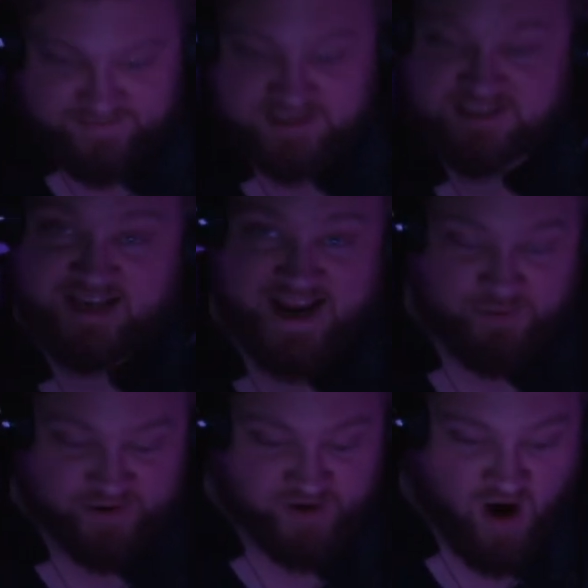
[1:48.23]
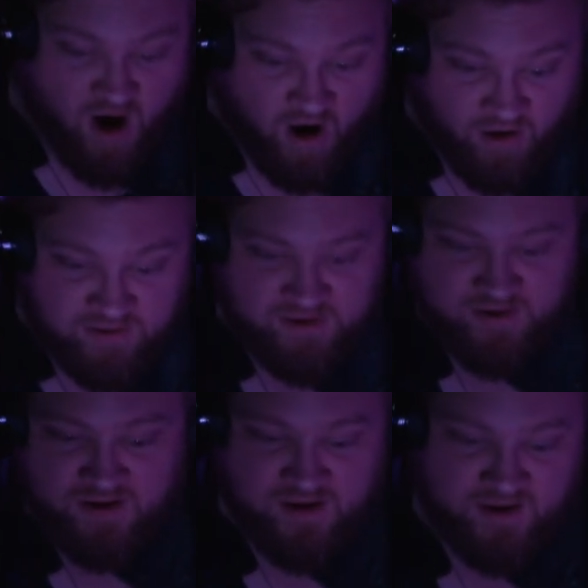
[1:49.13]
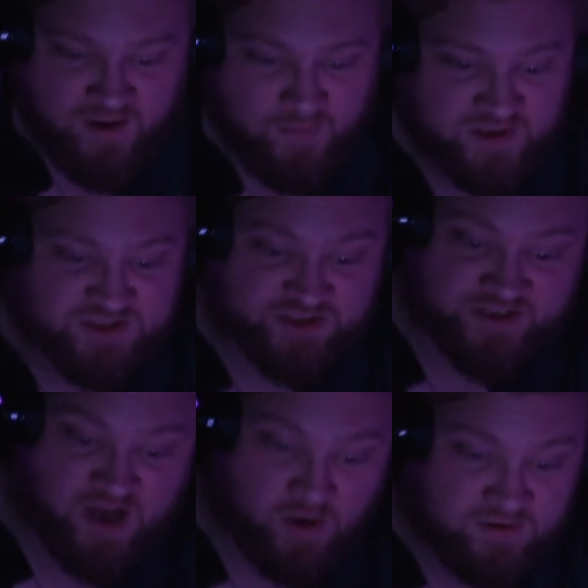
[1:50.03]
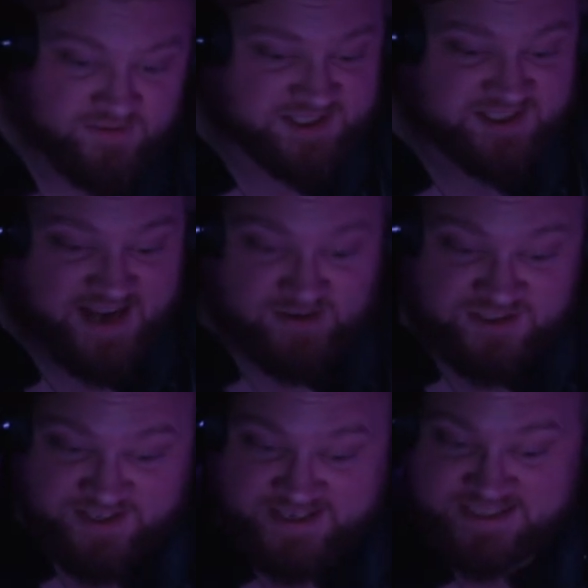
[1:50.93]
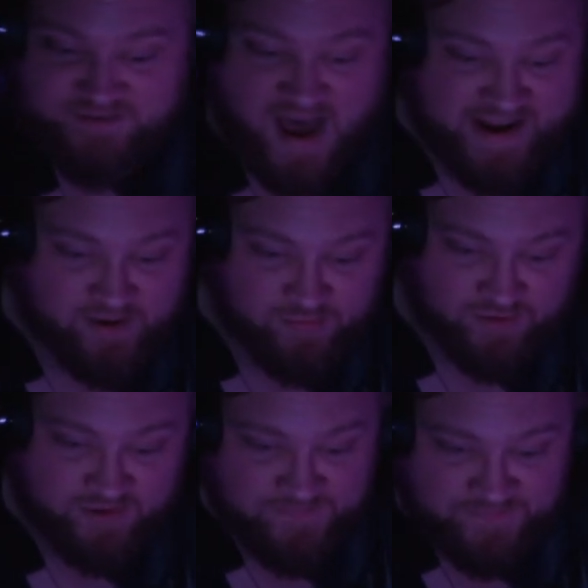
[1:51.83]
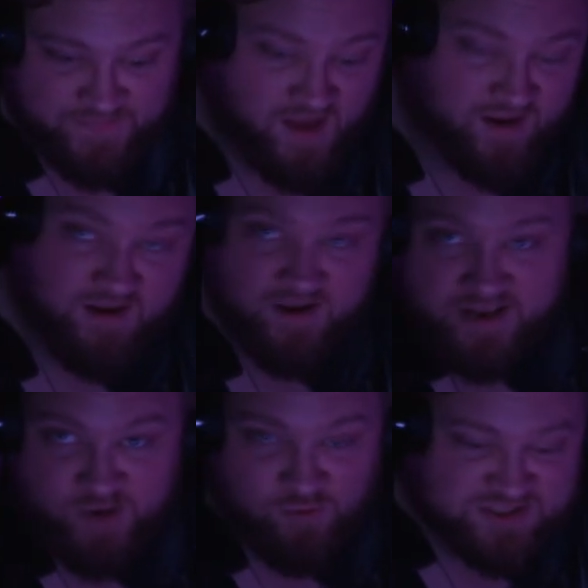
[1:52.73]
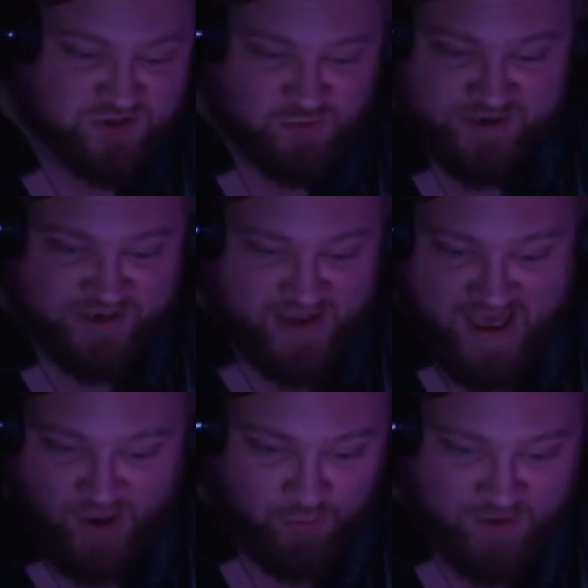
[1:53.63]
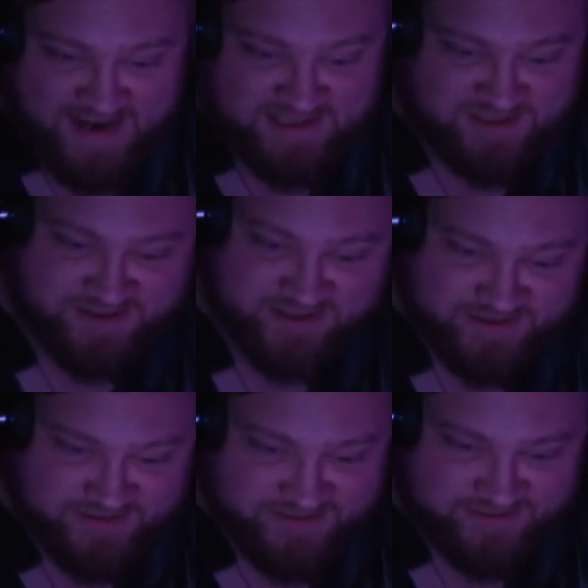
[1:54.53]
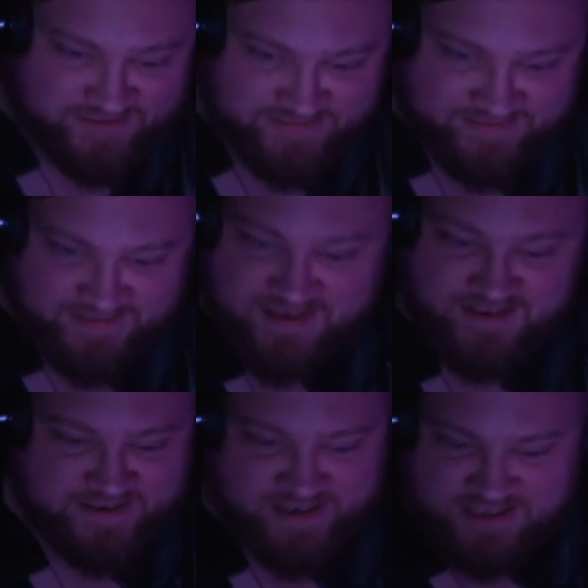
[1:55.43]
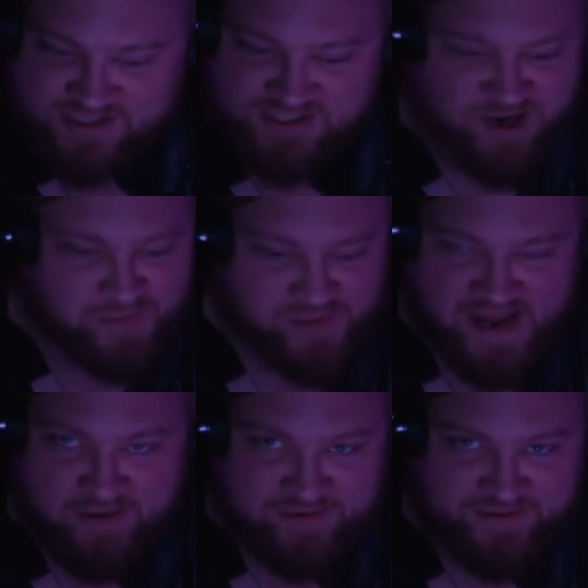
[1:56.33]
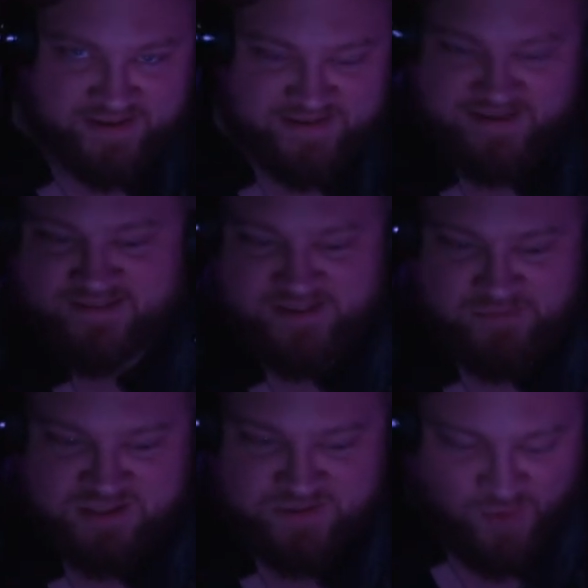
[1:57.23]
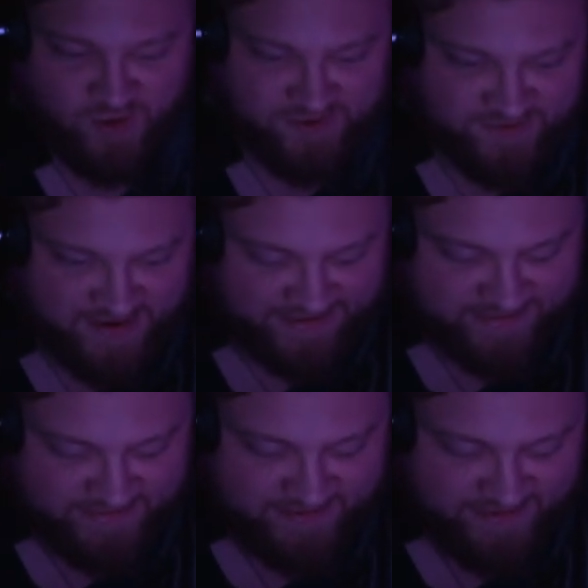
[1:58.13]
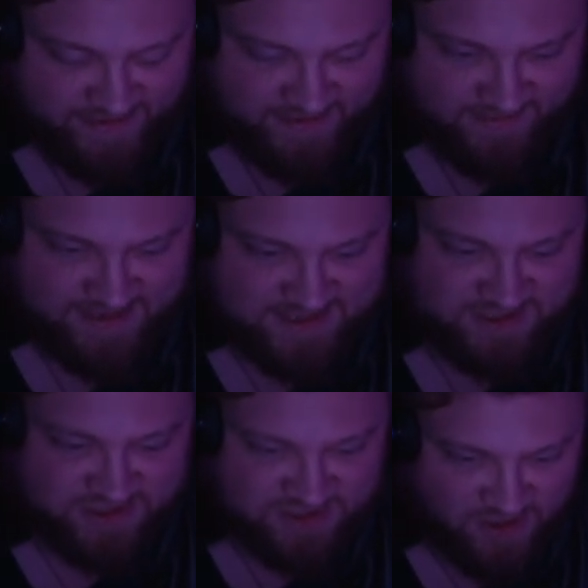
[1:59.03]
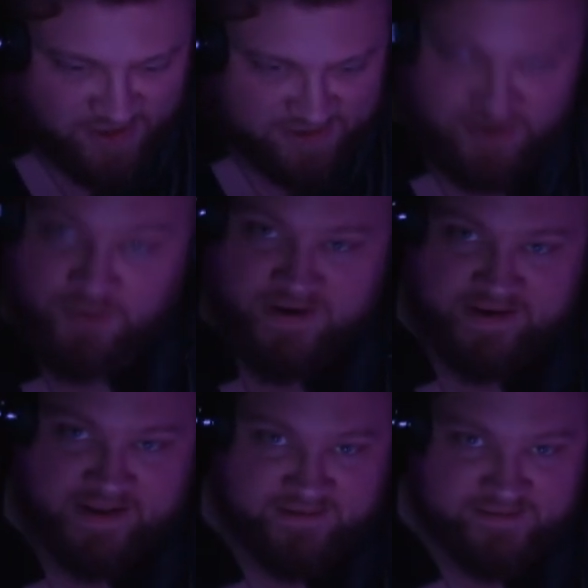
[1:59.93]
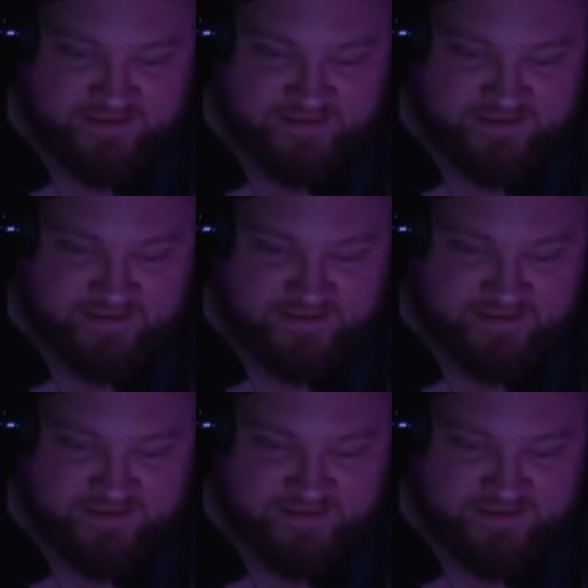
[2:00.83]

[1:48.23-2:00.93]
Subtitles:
in the sacred hall, but you know scarcity's viable. He was a real hell raiser. You can just start playing with it. The most important thing is to start doing it.